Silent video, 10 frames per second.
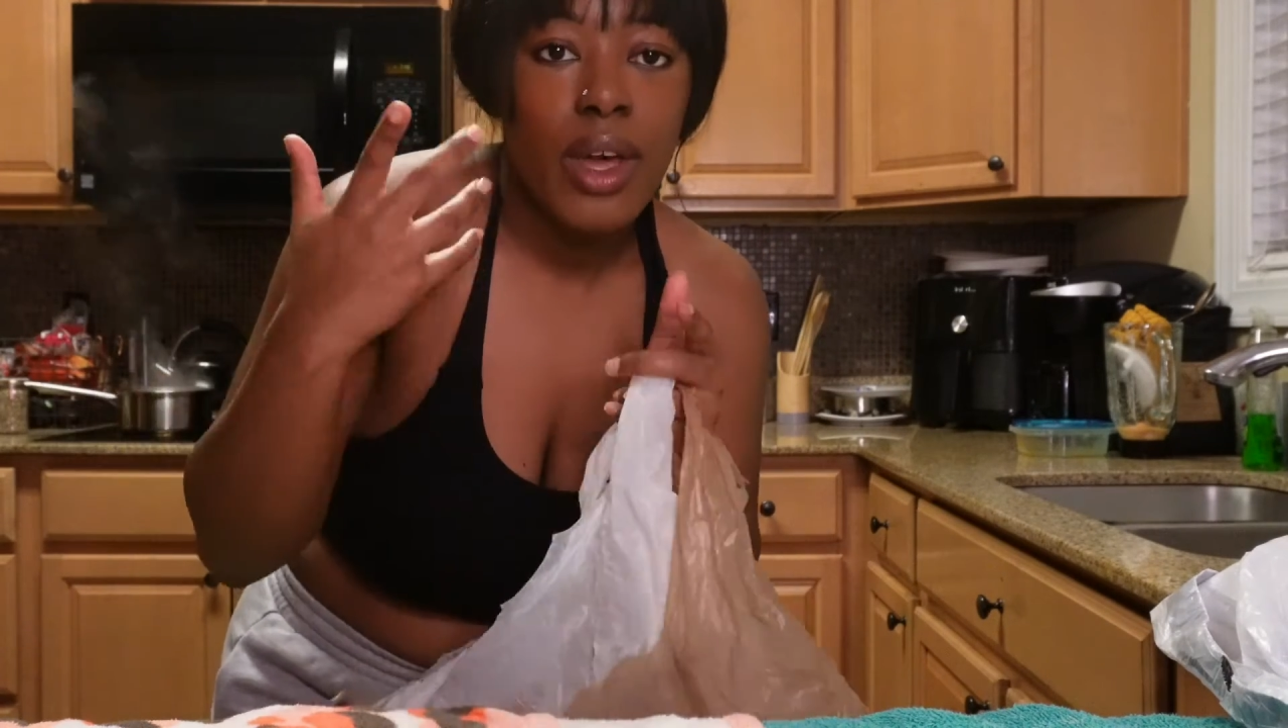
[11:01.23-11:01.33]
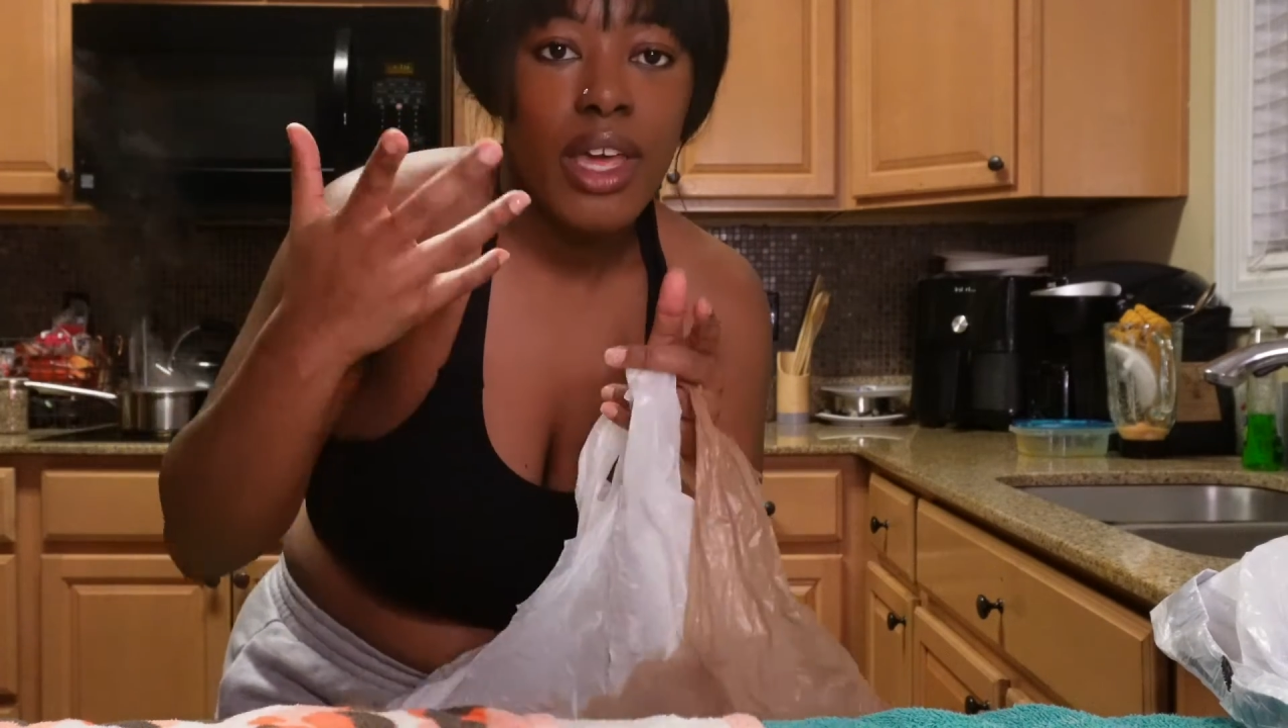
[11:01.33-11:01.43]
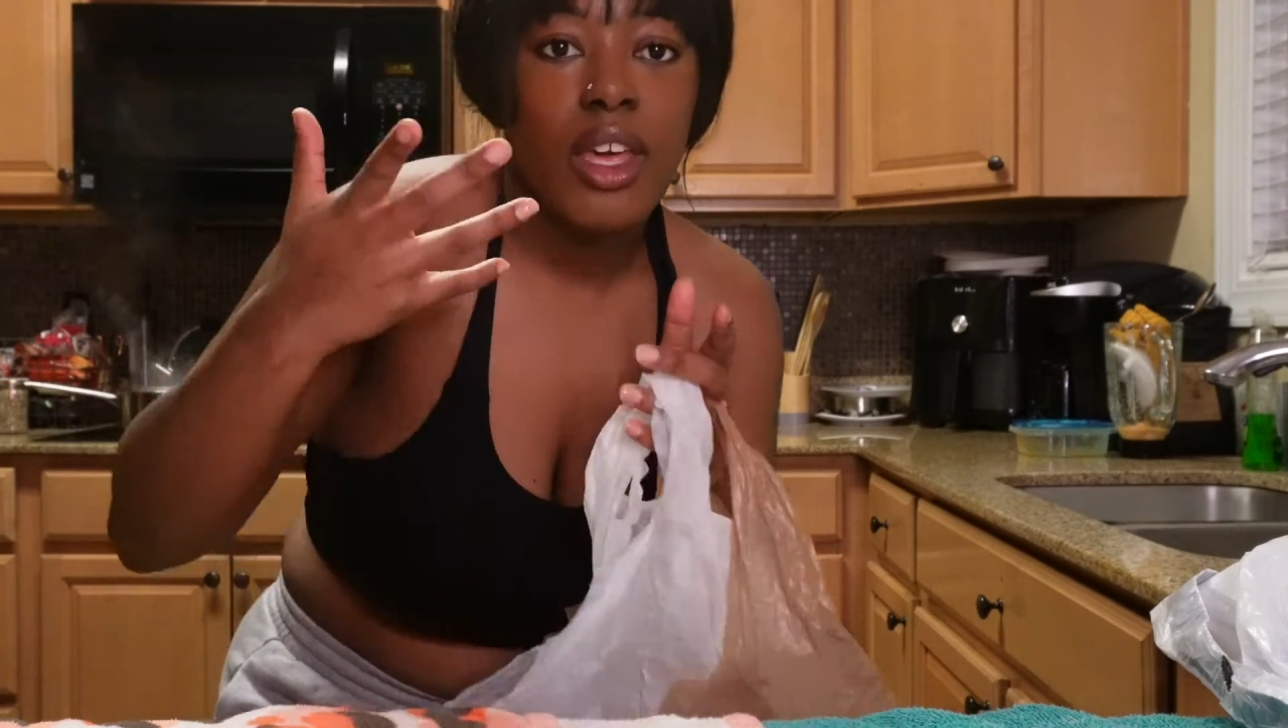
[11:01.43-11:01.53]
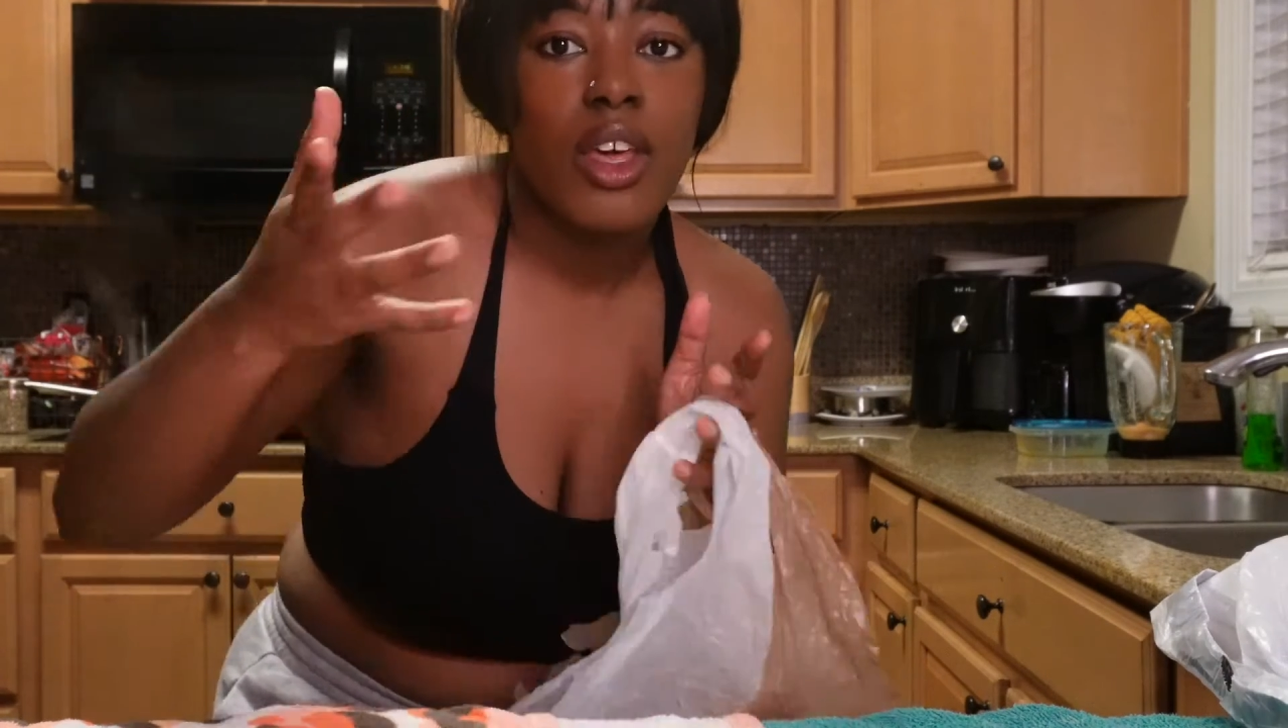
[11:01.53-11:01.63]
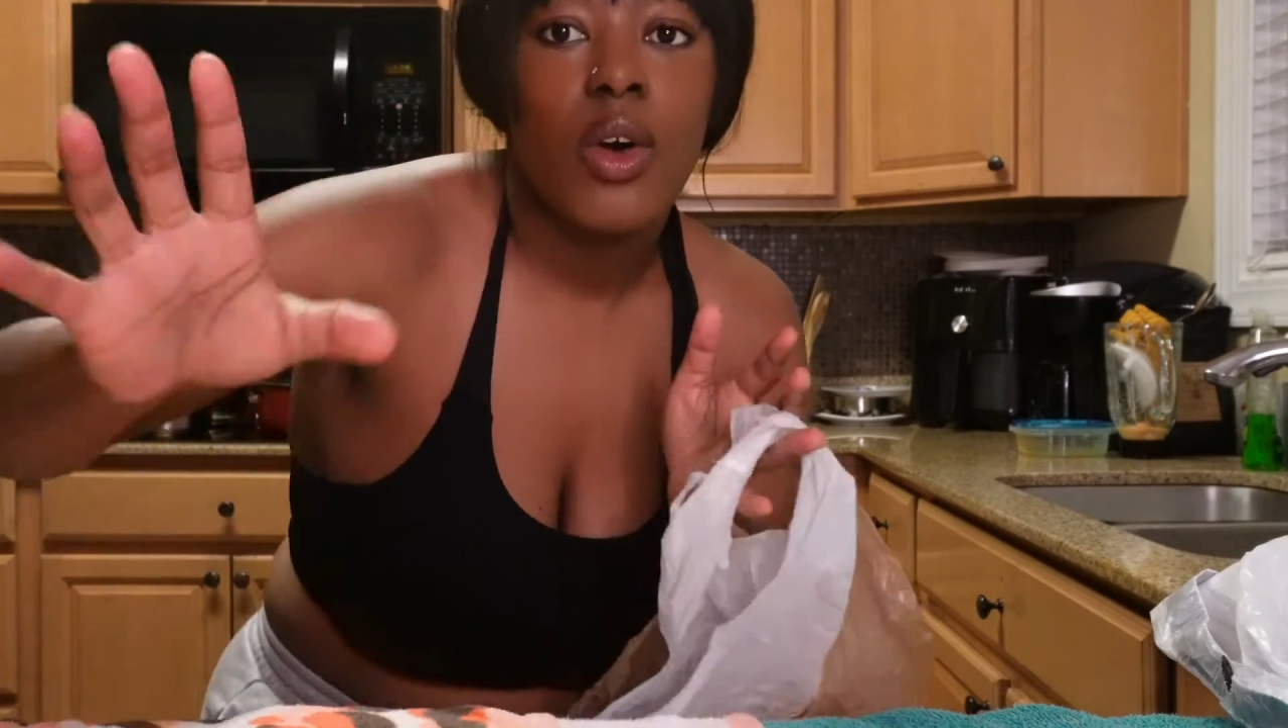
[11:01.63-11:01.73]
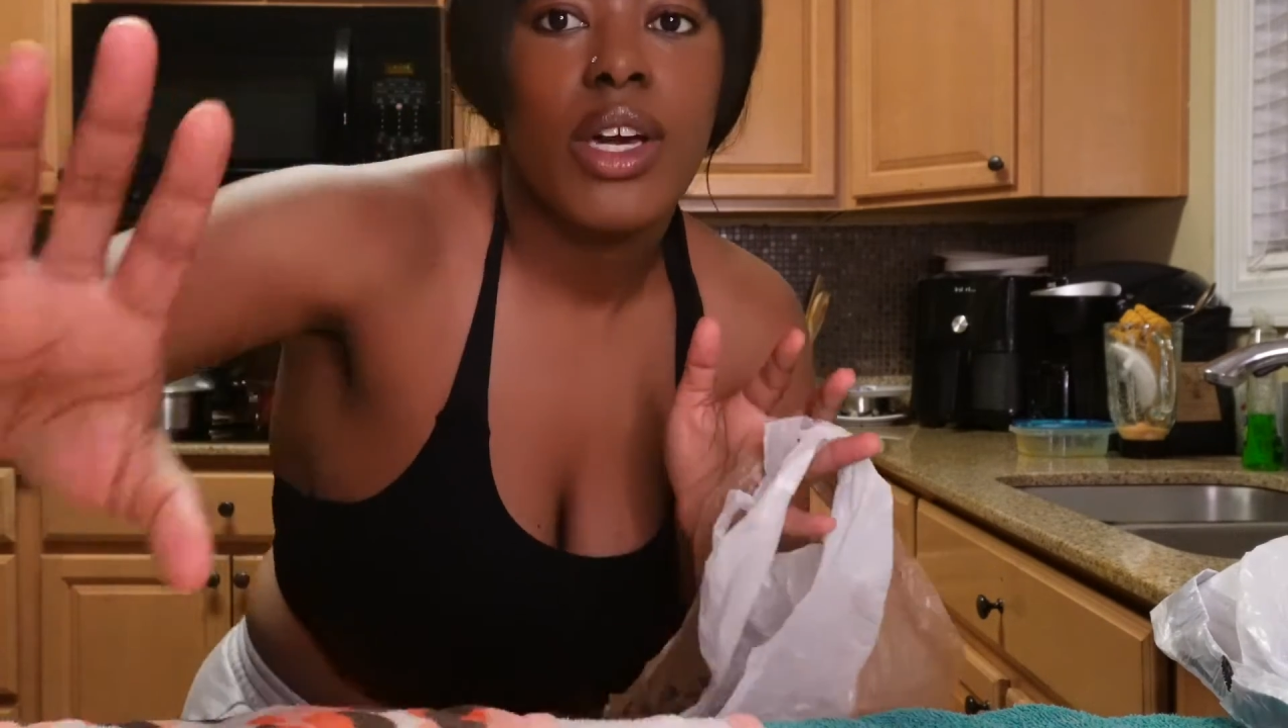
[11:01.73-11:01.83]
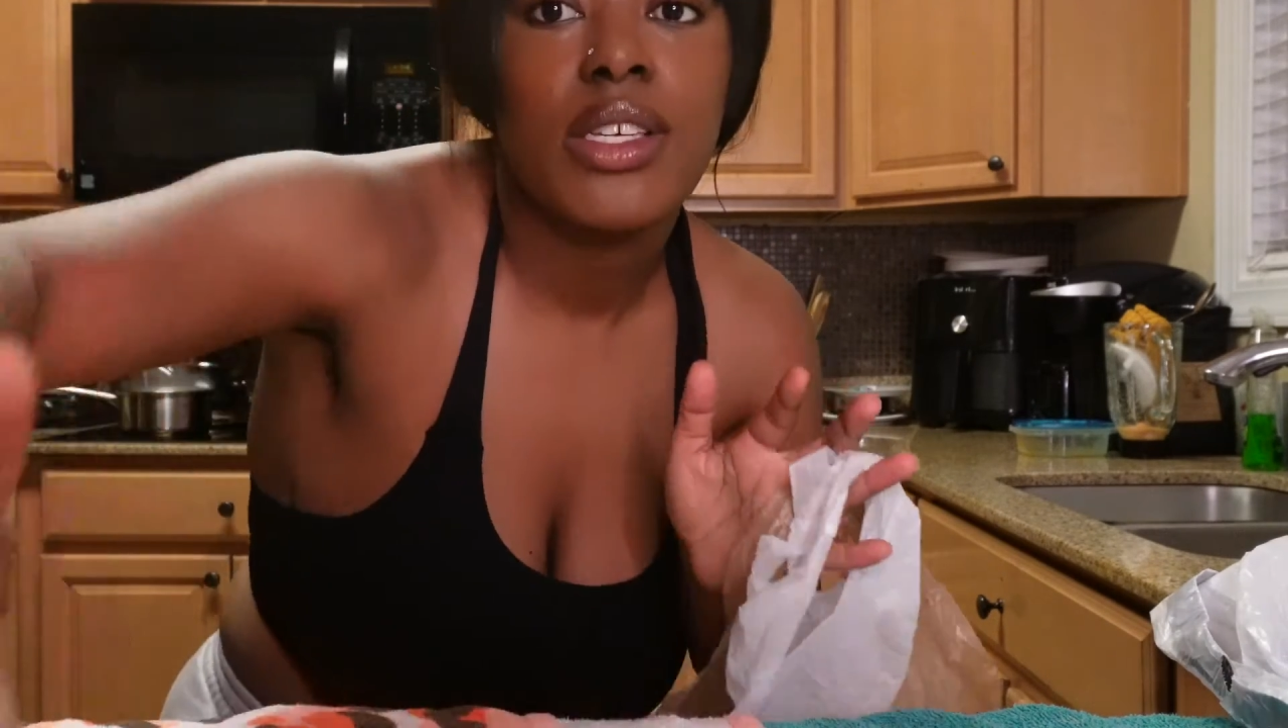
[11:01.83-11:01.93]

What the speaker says: and get going.